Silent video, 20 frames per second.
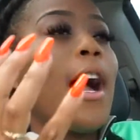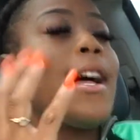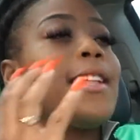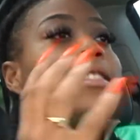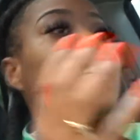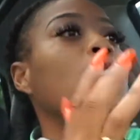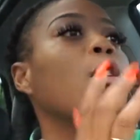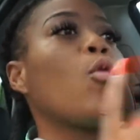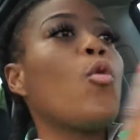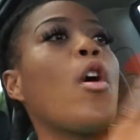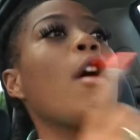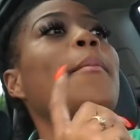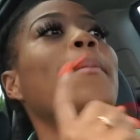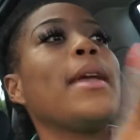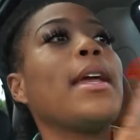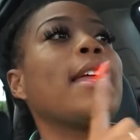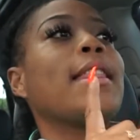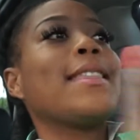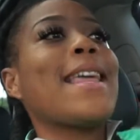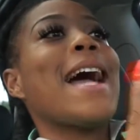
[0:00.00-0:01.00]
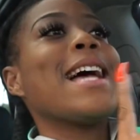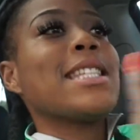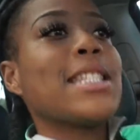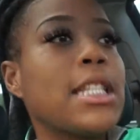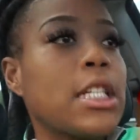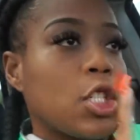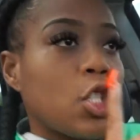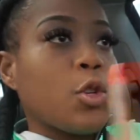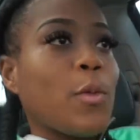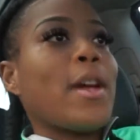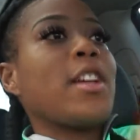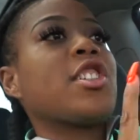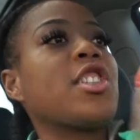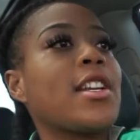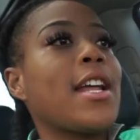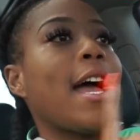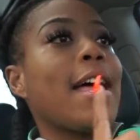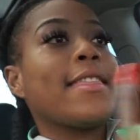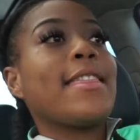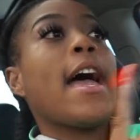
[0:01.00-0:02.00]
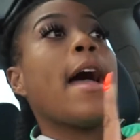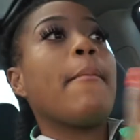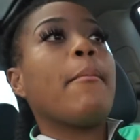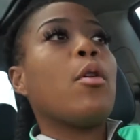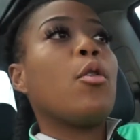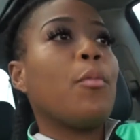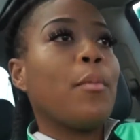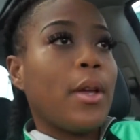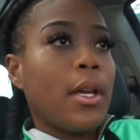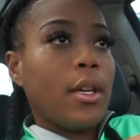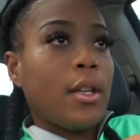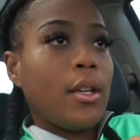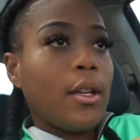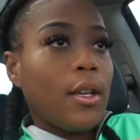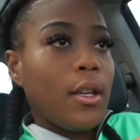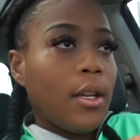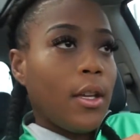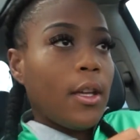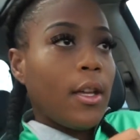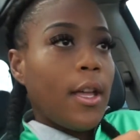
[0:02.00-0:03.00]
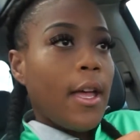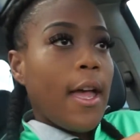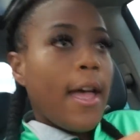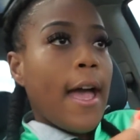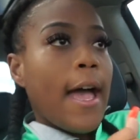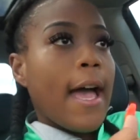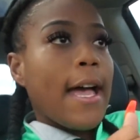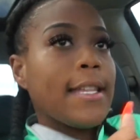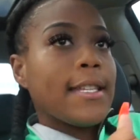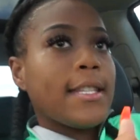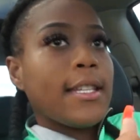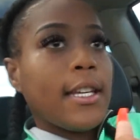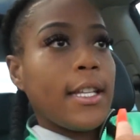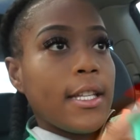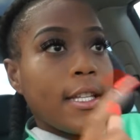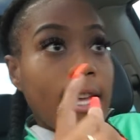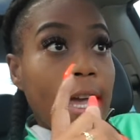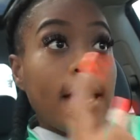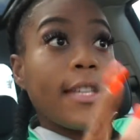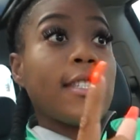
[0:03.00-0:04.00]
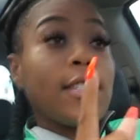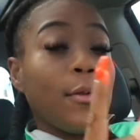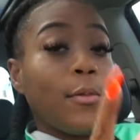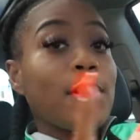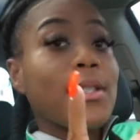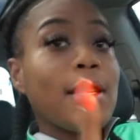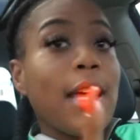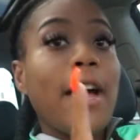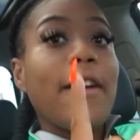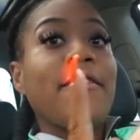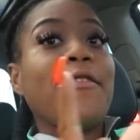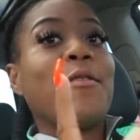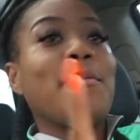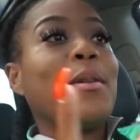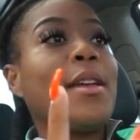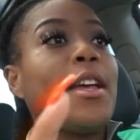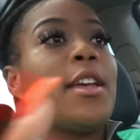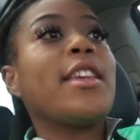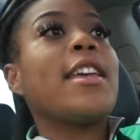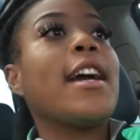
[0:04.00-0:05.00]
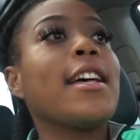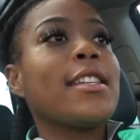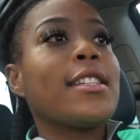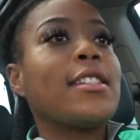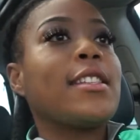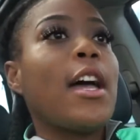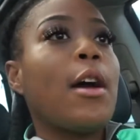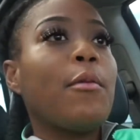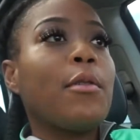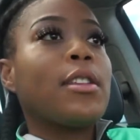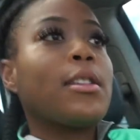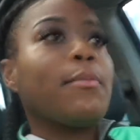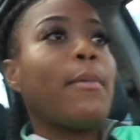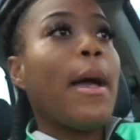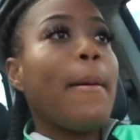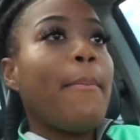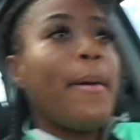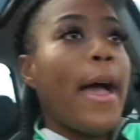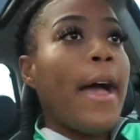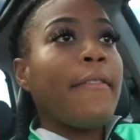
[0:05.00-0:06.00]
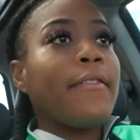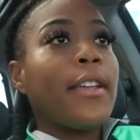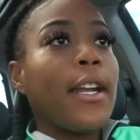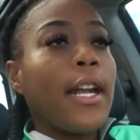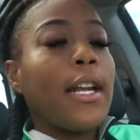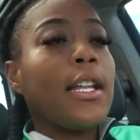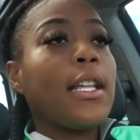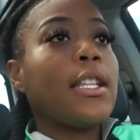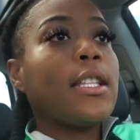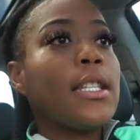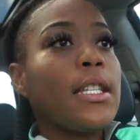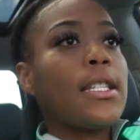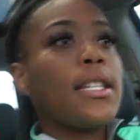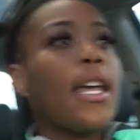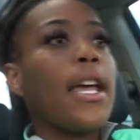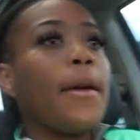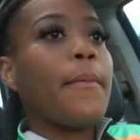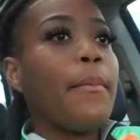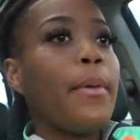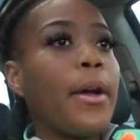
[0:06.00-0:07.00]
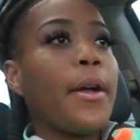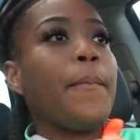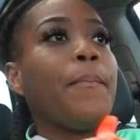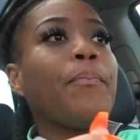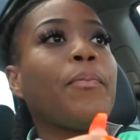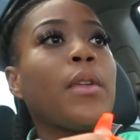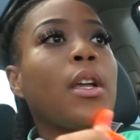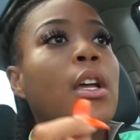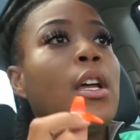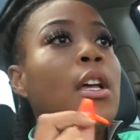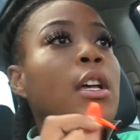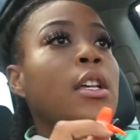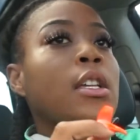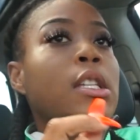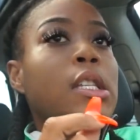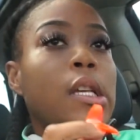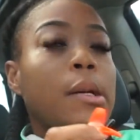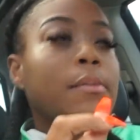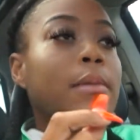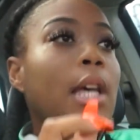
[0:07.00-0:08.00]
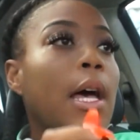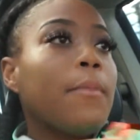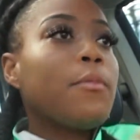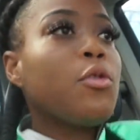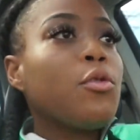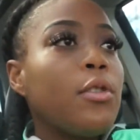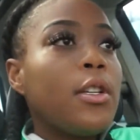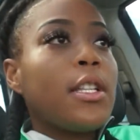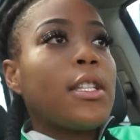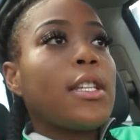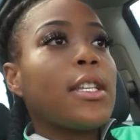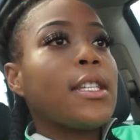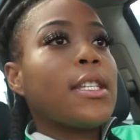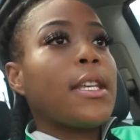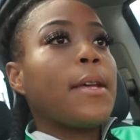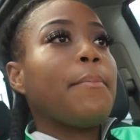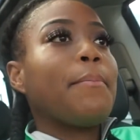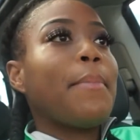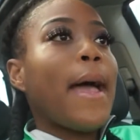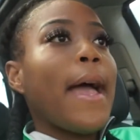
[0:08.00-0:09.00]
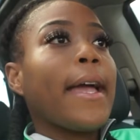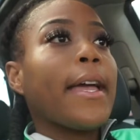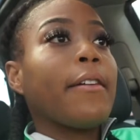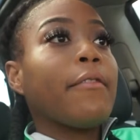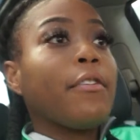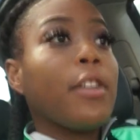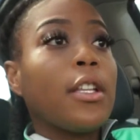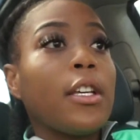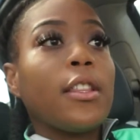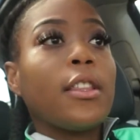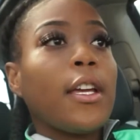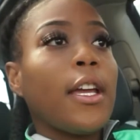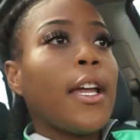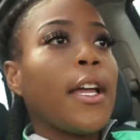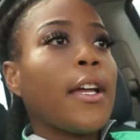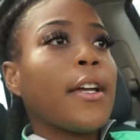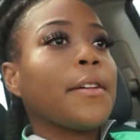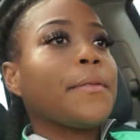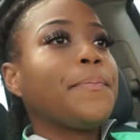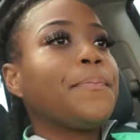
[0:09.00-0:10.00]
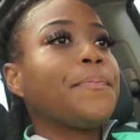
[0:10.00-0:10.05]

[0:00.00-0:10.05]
didn't want me in that situation at that moment. As in, yes, it was time for me, yes, that was my path that I need to take, but sometimes you need to sit back and really think.